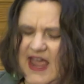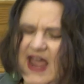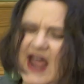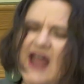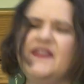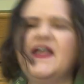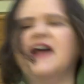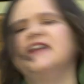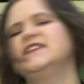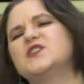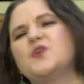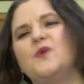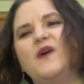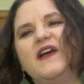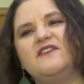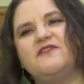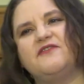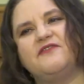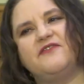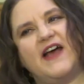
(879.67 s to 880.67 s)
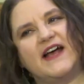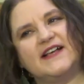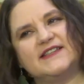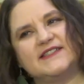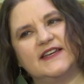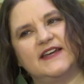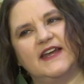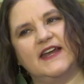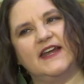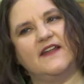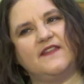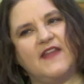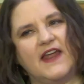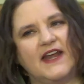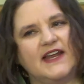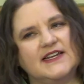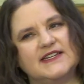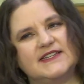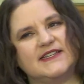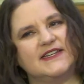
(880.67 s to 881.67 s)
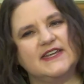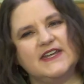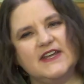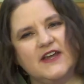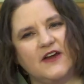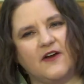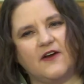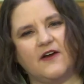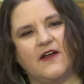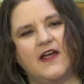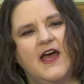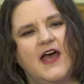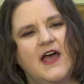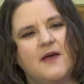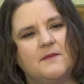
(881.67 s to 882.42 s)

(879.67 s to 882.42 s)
And that's quite fascinating that it is here,